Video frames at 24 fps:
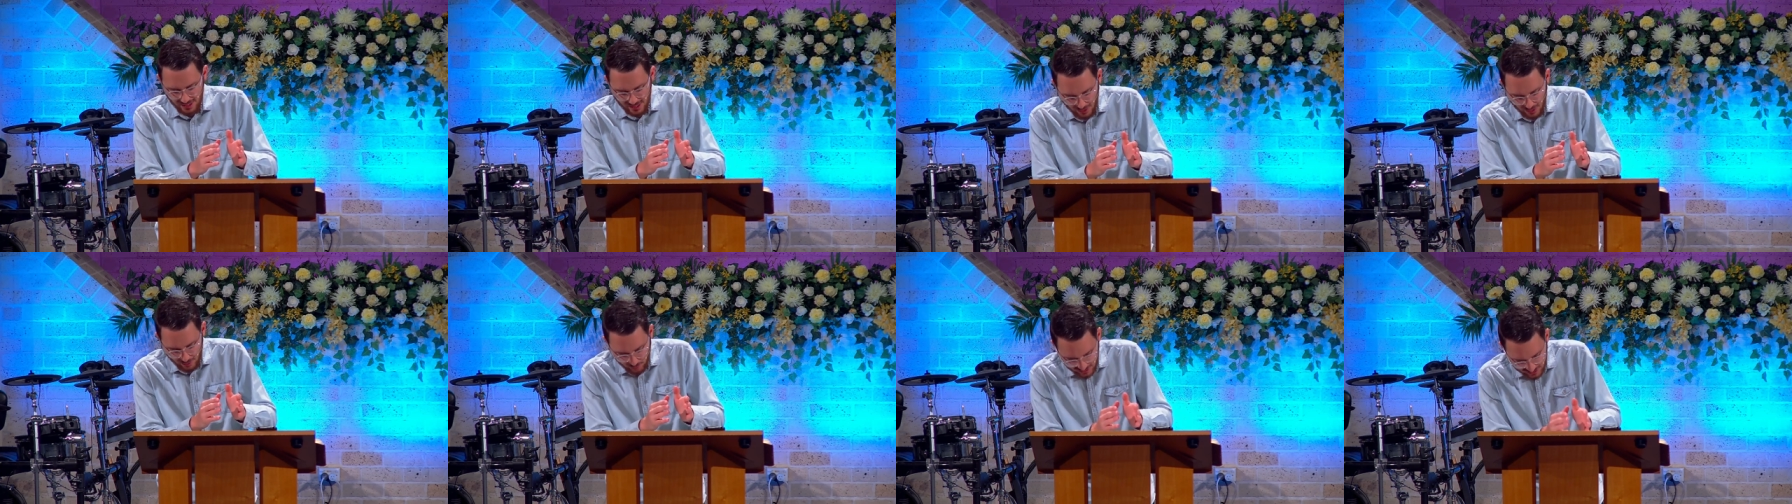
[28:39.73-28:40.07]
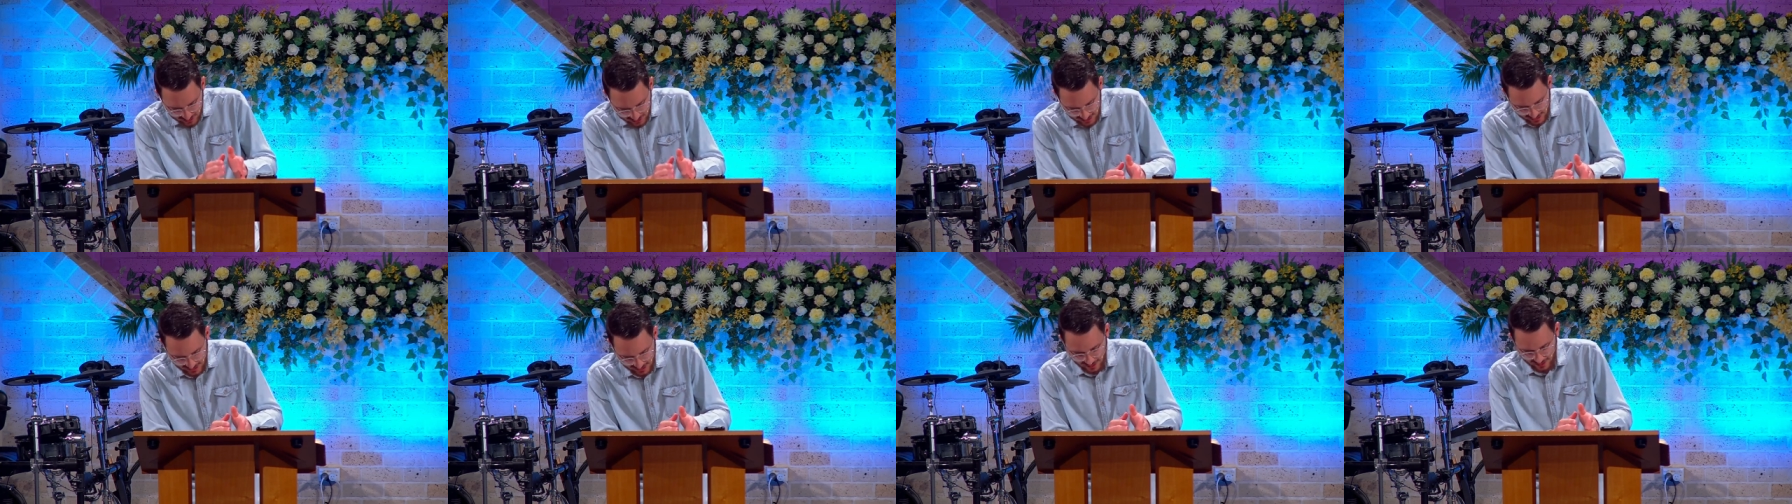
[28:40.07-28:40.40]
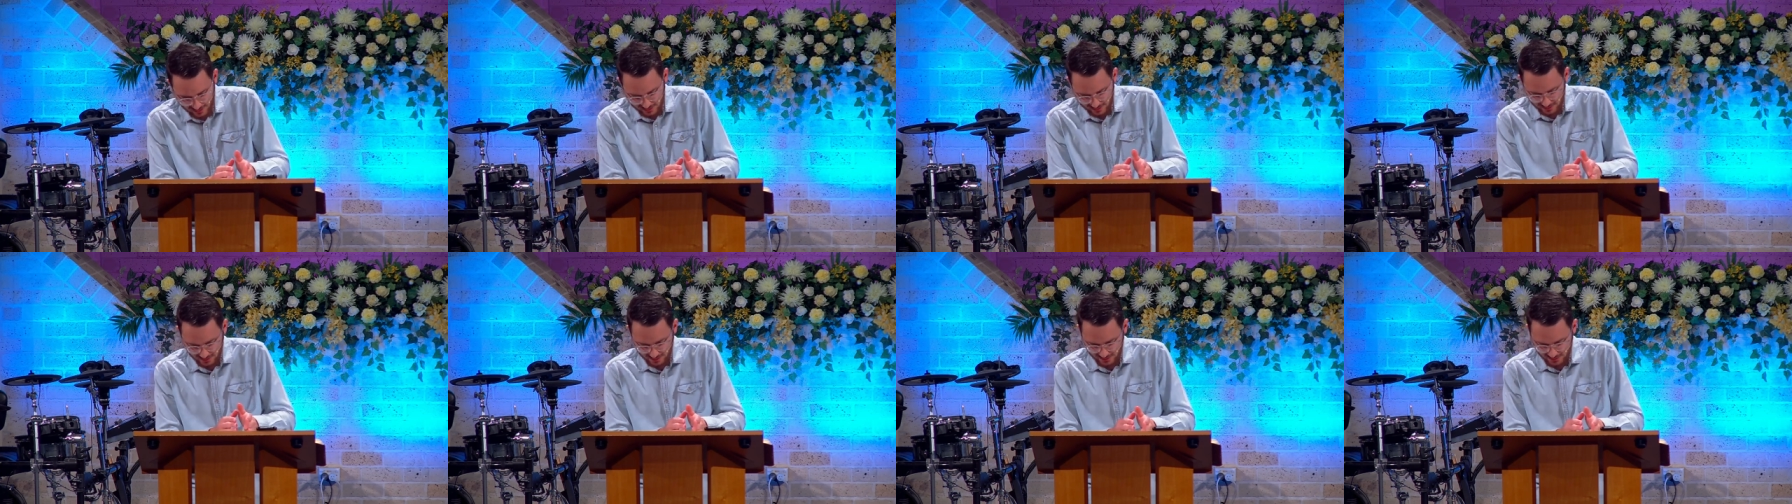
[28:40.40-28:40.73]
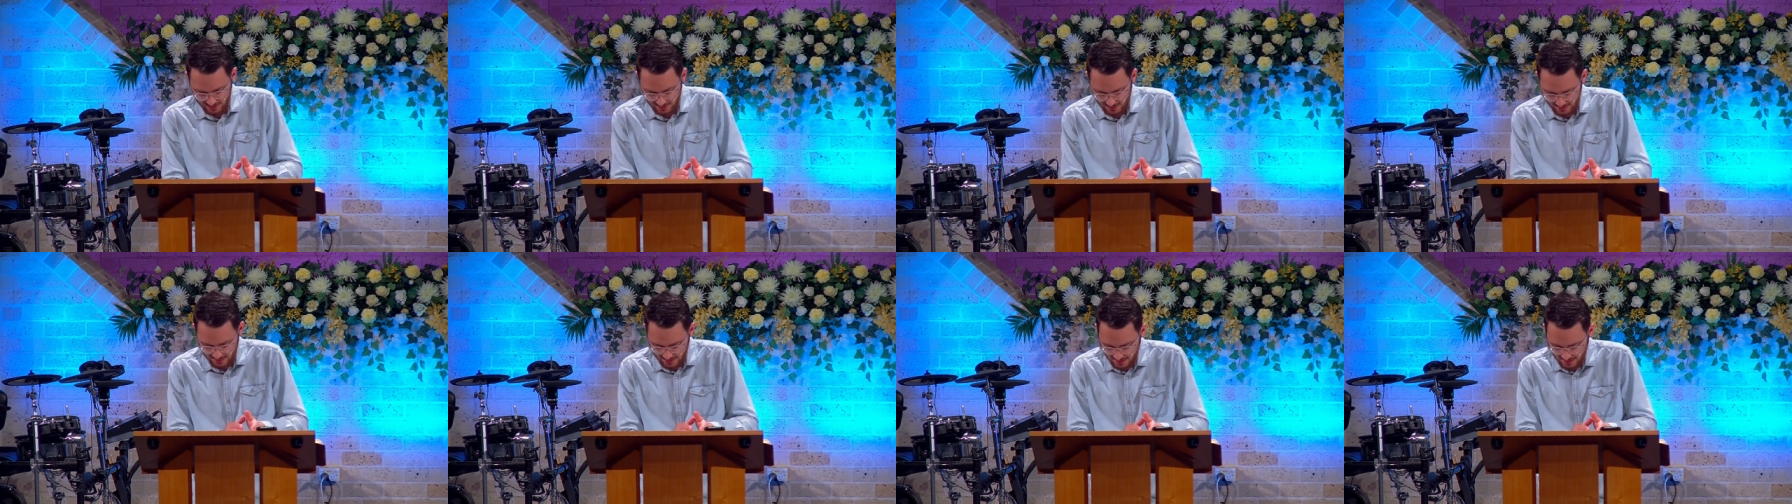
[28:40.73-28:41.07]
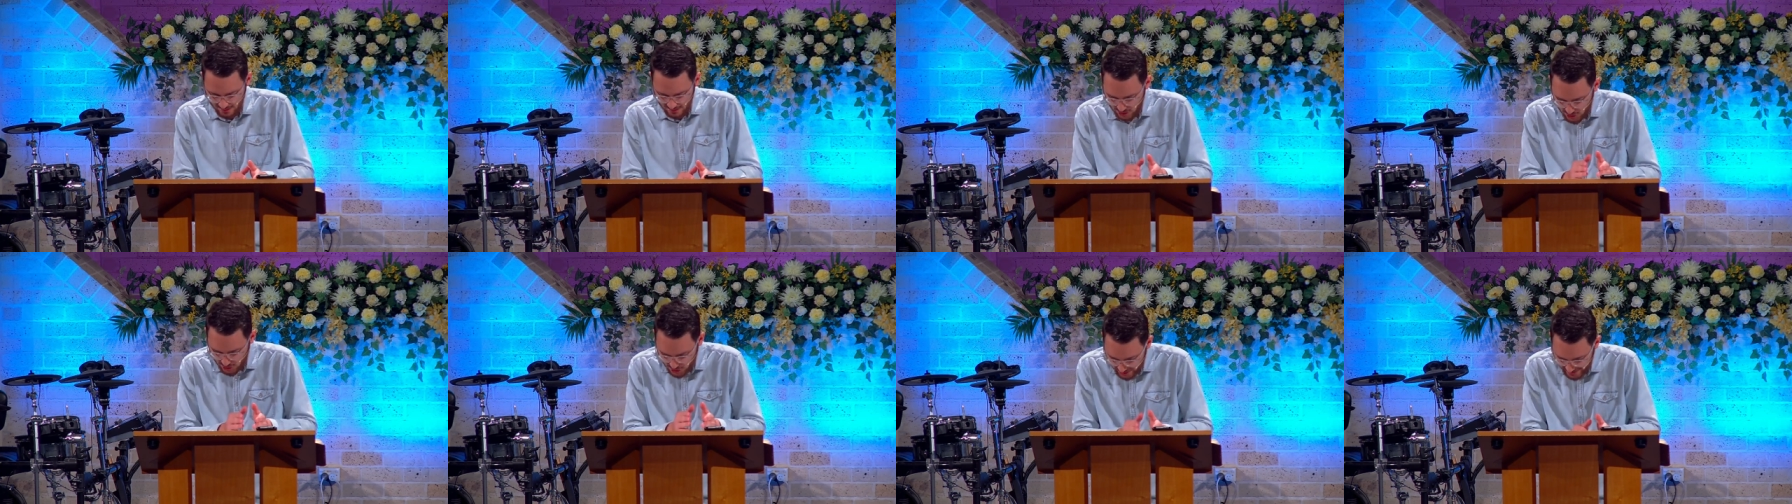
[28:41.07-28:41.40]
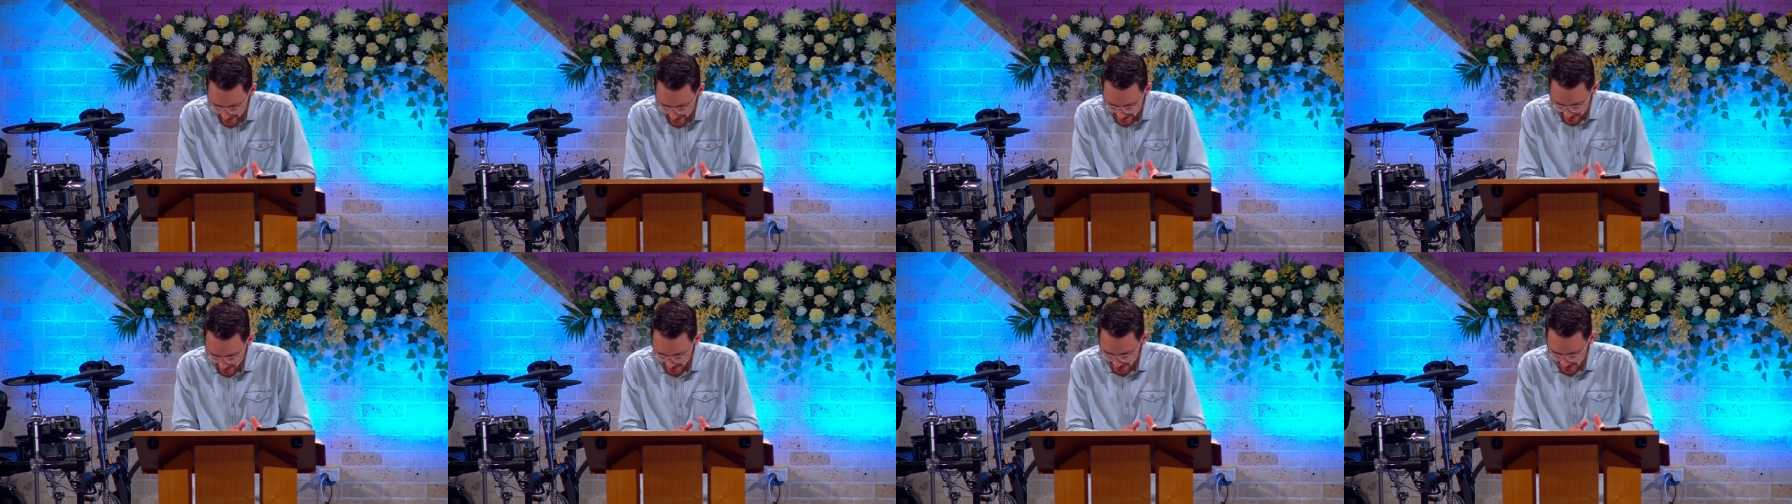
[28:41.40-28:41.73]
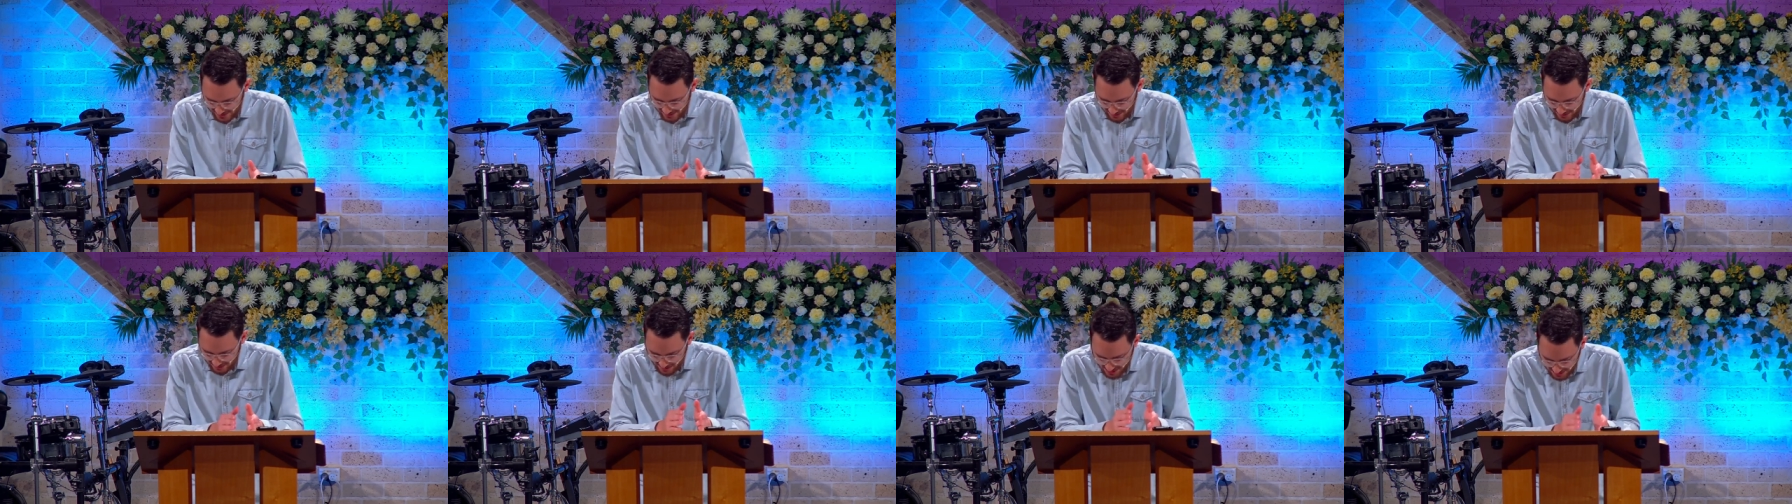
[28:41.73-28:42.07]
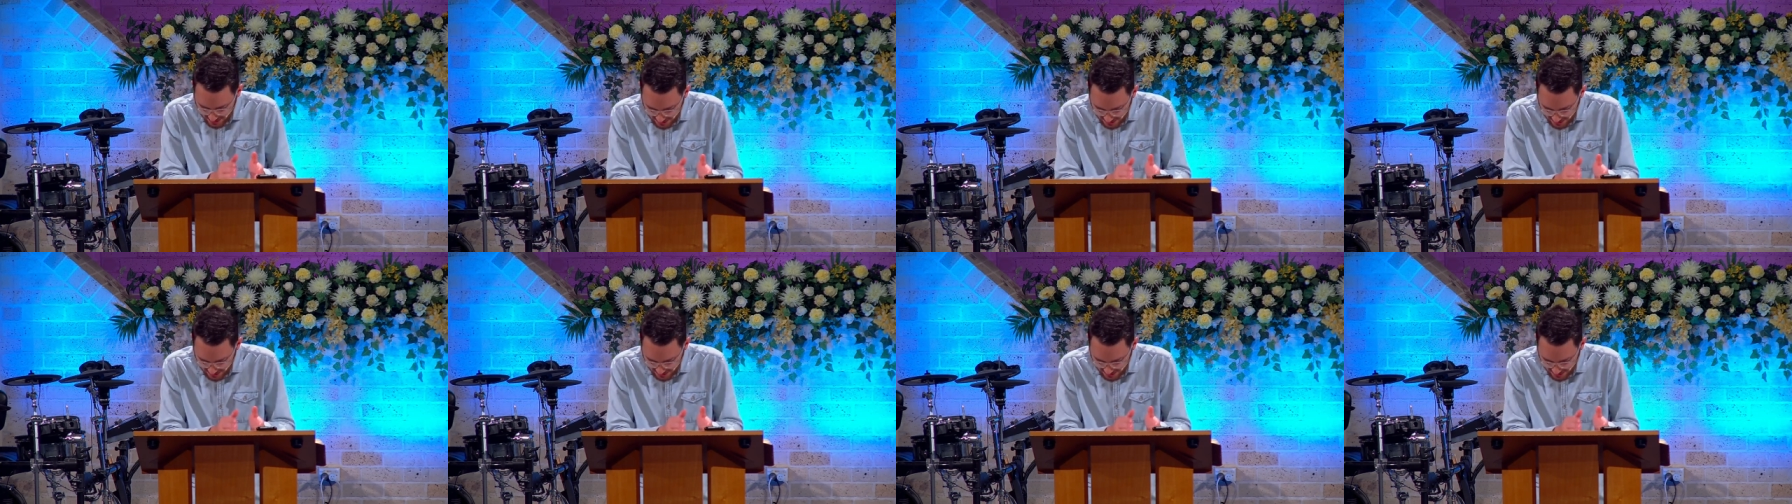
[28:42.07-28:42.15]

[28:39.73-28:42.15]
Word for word: it was announced. Jesus said,